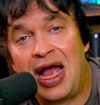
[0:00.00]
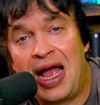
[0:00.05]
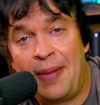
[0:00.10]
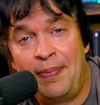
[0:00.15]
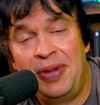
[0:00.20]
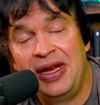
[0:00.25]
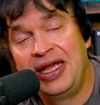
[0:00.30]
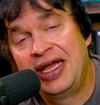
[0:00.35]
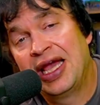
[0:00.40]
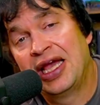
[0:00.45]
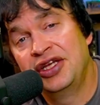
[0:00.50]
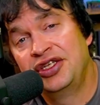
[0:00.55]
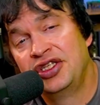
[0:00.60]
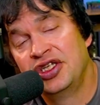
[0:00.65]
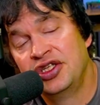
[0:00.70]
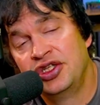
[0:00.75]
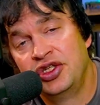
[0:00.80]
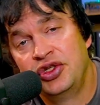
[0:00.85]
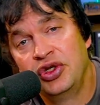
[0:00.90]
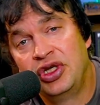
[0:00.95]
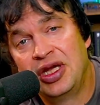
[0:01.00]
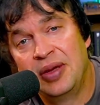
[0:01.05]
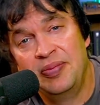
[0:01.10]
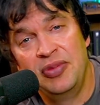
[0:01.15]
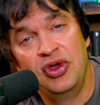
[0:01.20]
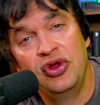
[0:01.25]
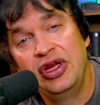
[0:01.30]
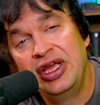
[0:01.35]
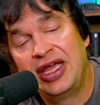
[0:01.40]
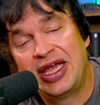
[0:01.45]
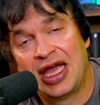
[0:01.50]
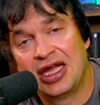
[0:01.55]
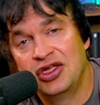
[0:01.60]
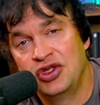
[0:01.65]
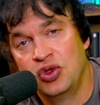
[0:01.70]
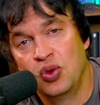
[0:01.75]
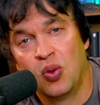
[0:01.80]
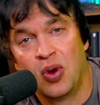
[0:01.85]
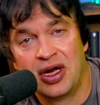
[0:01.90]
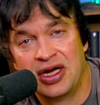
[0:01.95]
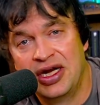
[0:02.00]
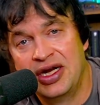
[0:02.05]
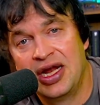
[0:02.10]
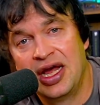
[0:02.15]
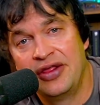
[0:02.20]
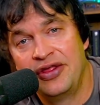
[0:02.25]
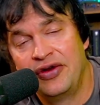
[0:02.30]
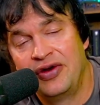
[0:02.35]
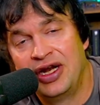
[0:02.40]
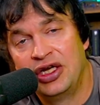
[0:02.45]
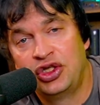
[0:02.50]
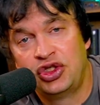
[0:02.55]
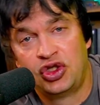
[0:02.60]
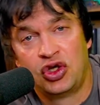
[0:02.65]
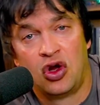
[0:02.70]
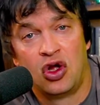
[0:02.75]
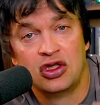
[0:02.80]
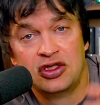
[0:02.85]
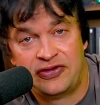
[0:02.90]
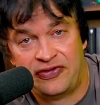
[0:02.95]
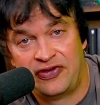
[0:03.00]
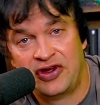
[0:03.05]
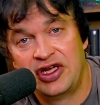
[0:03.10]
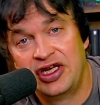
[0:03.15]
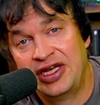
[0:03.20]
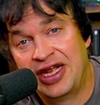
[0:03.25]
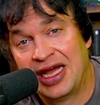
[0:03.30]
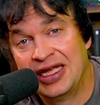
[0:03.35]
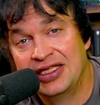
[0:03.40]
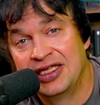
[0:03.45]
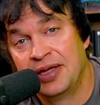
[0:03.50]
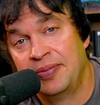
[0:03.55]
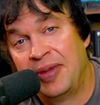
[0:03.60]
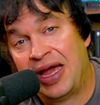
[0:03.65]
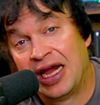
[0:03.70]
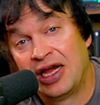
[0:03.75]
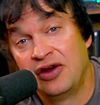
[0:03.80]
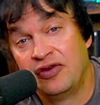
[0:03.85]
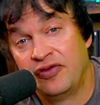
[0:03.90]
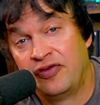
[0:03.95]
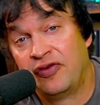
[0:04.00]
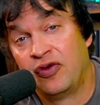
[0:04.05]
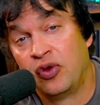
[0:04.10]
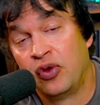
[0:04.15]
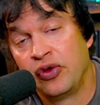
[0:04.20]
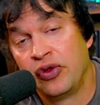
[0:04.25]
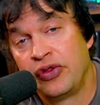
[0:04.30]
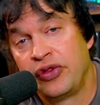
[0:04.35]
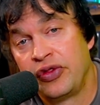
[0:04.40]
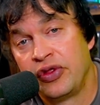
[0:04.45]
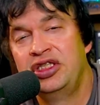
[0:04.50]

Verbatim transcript: applications to communicate to one another and transfer data back and forth.